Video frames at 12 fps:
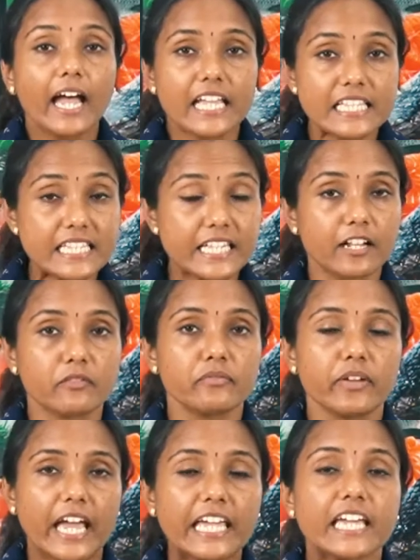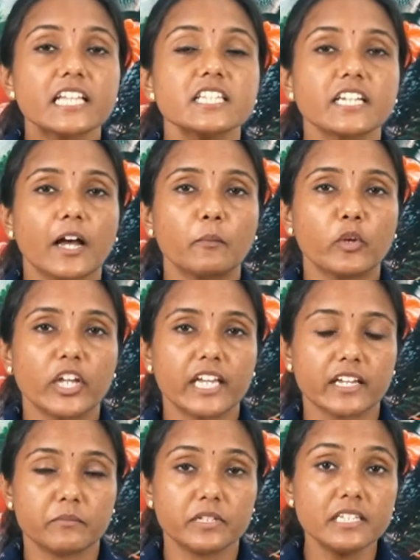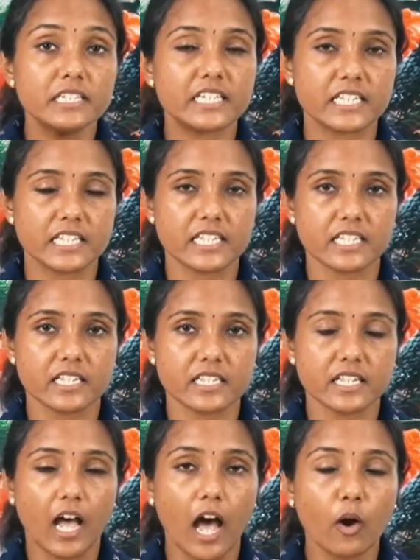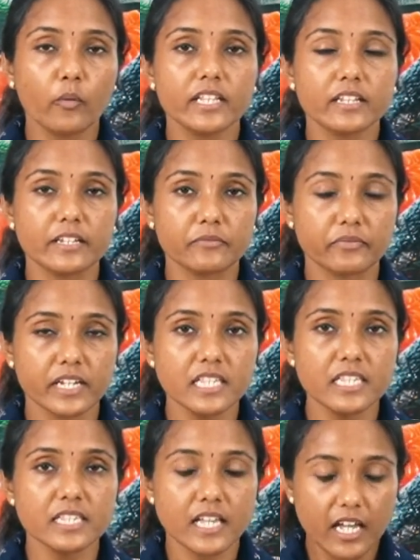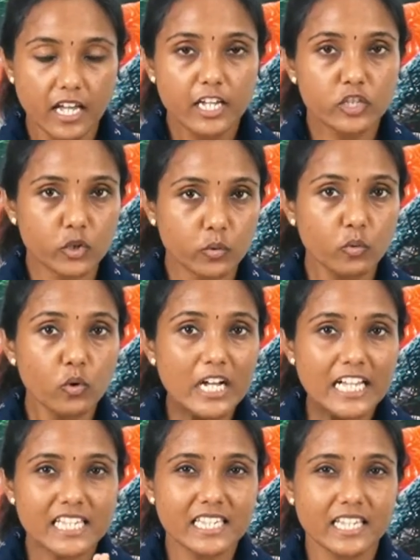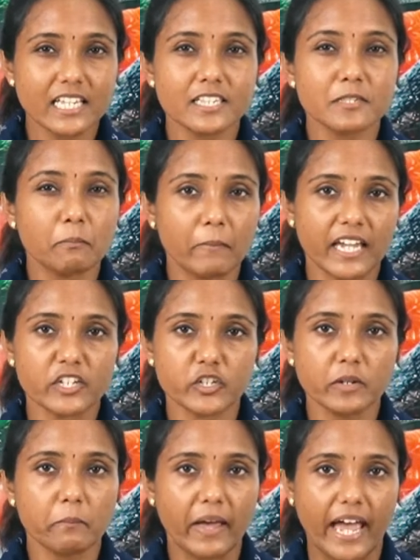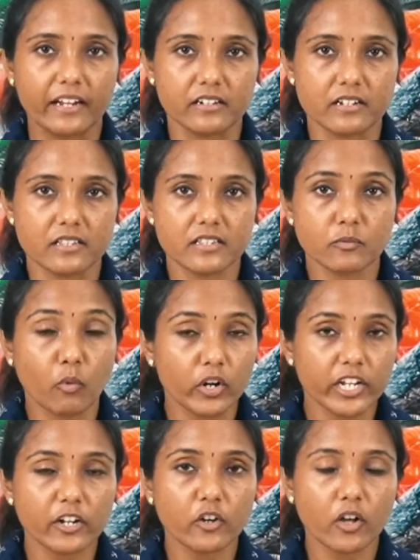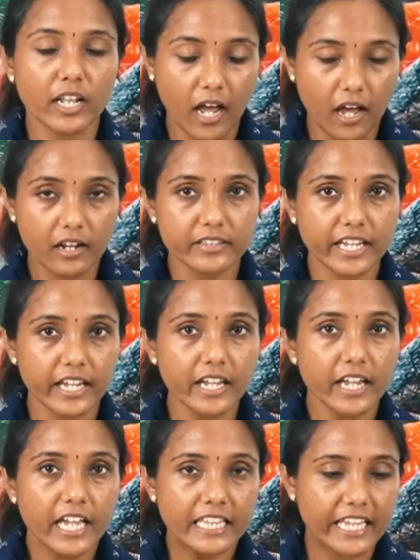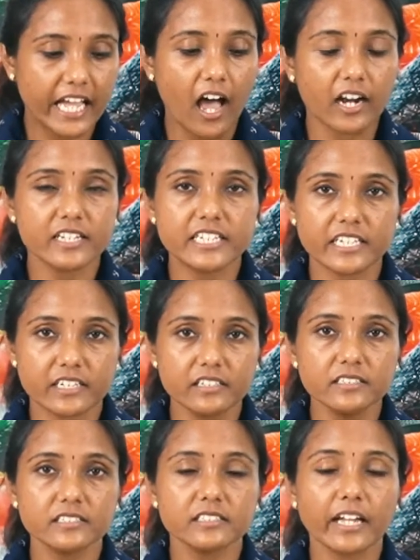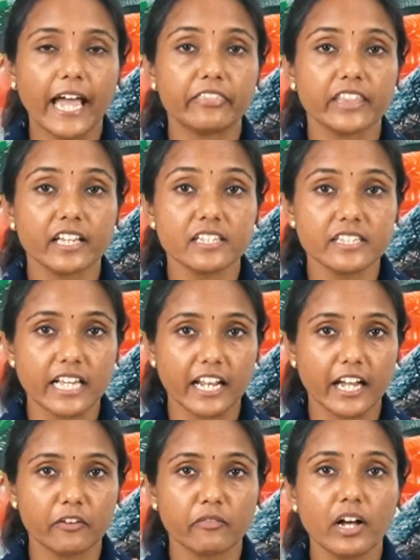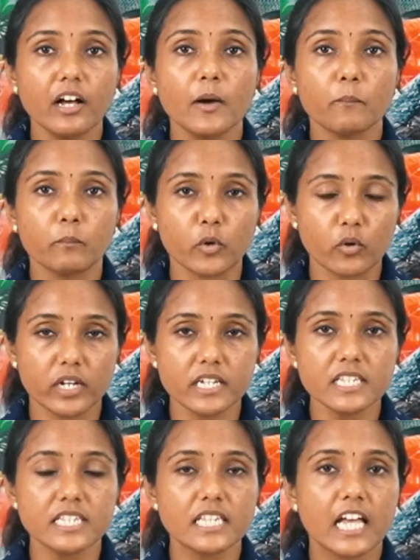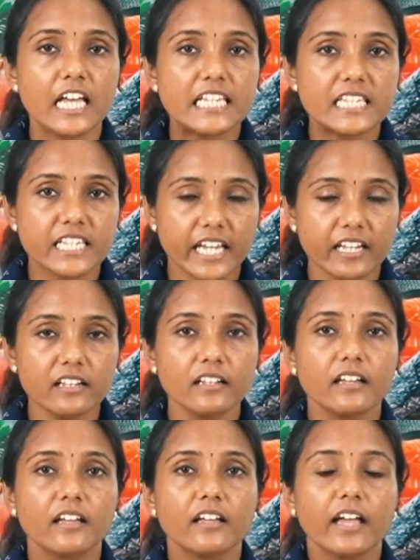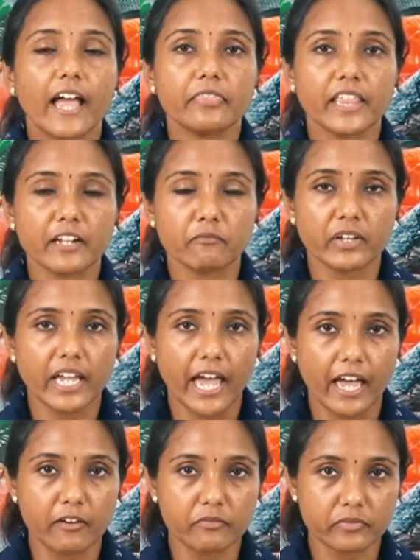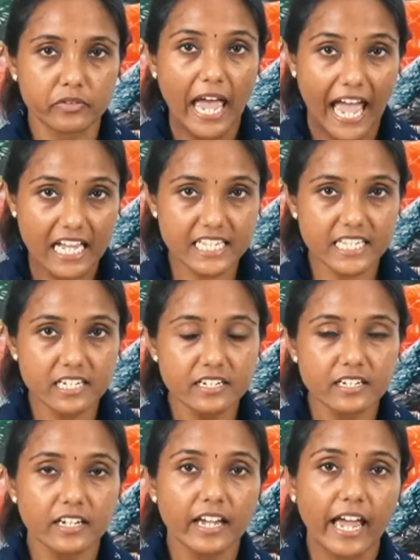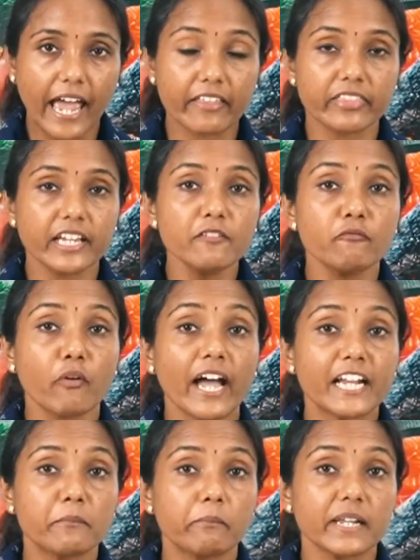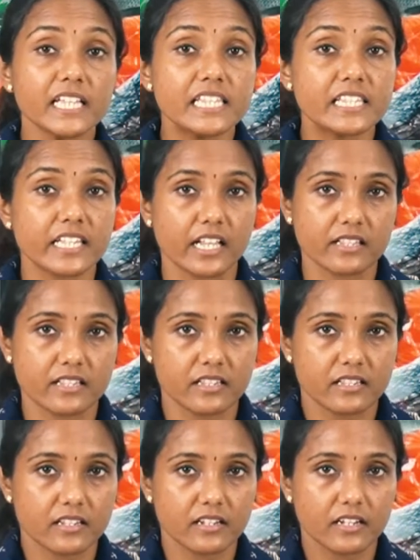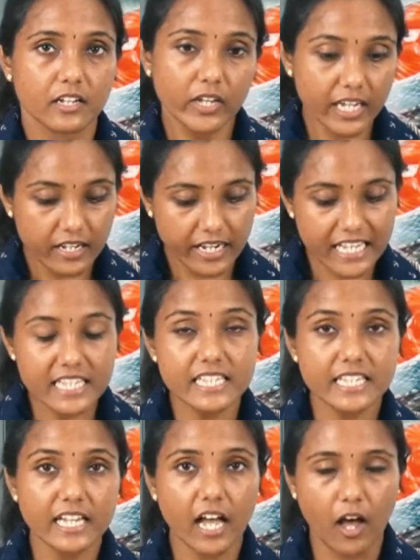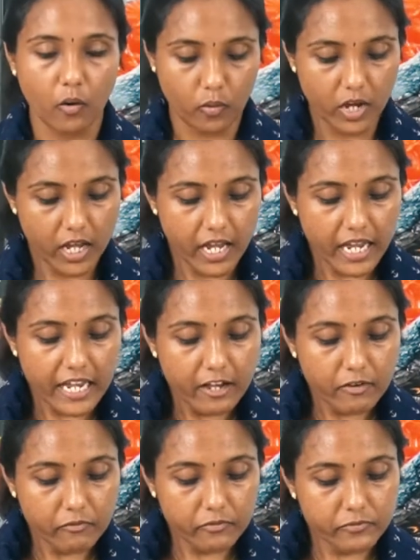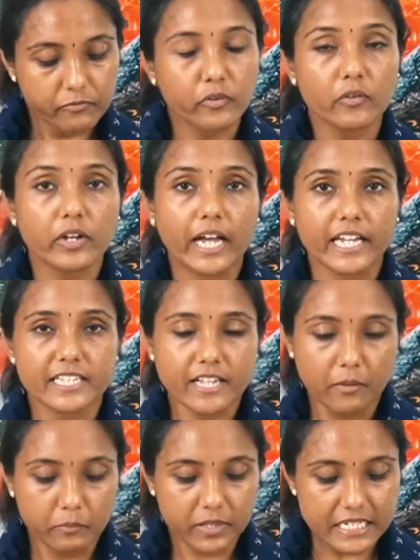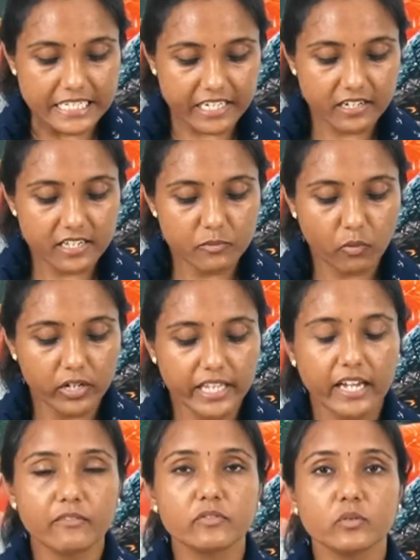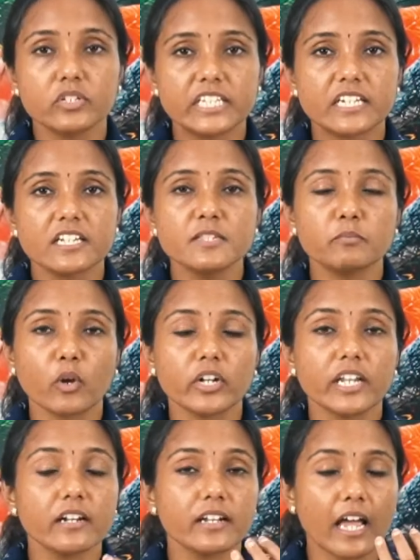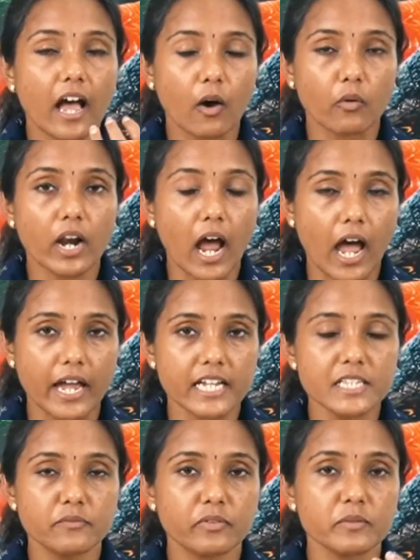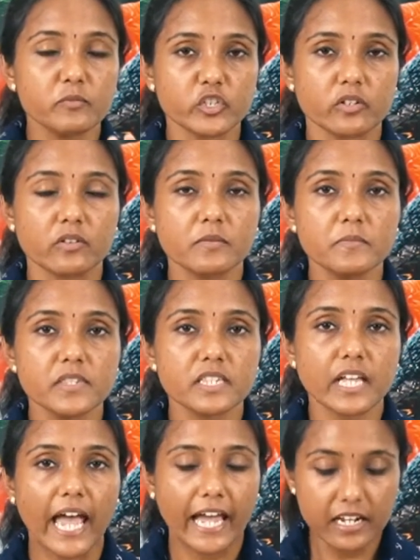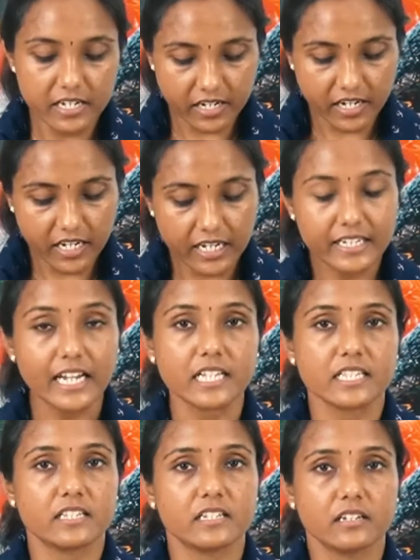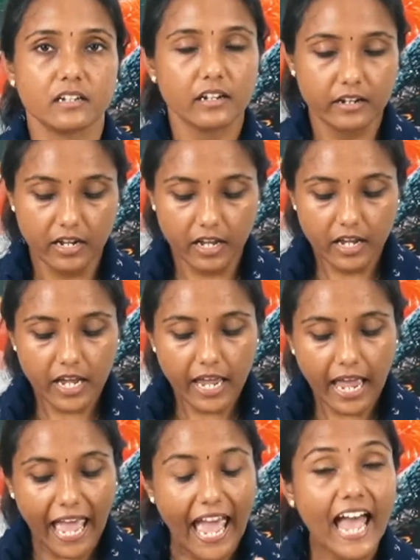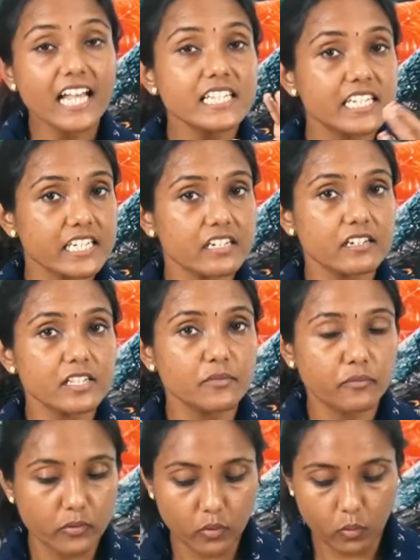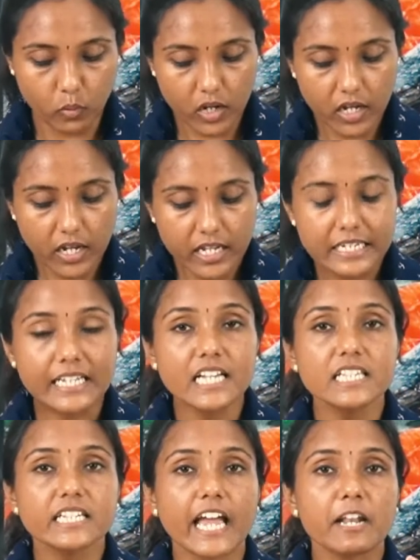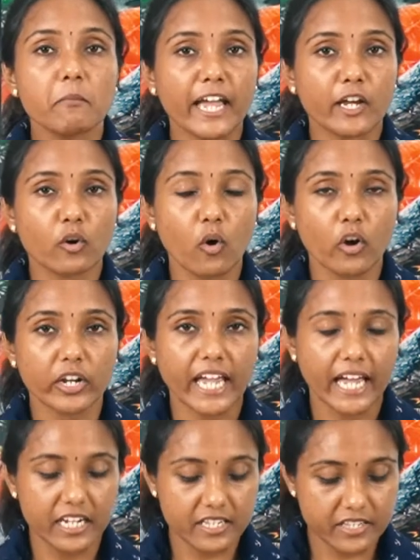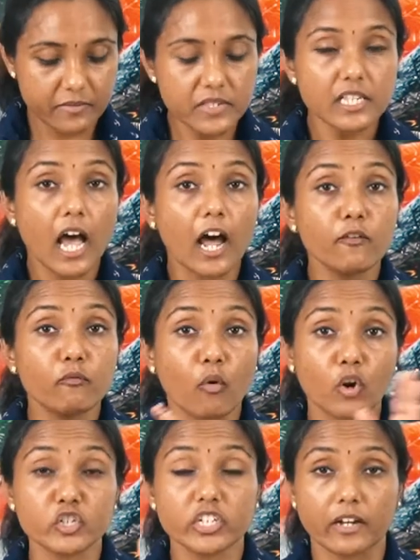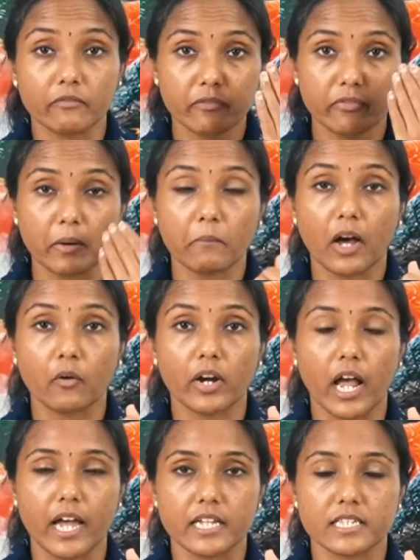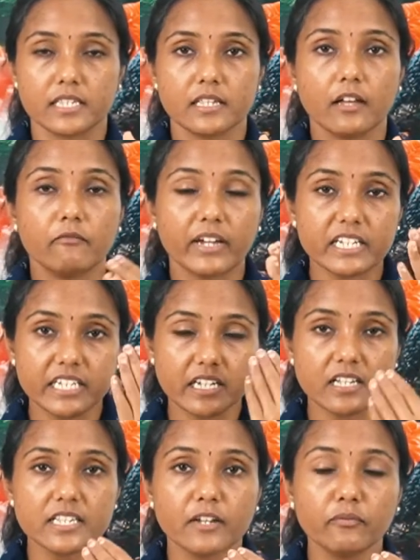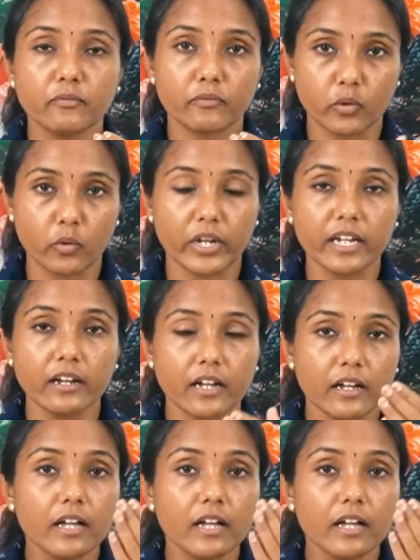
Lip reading: itself against communicable diseases? How it defends? Through six major barriers. What and all are they? They are tears and then saliva, mucus, skin, and then we have acid and then white blood cells. Okay, let's see how. For example, tears, what they have told, tears protect our eyes from germs and dust. As tears flow, dust and microorganisms are washed away from our eyes. When tears are flowing,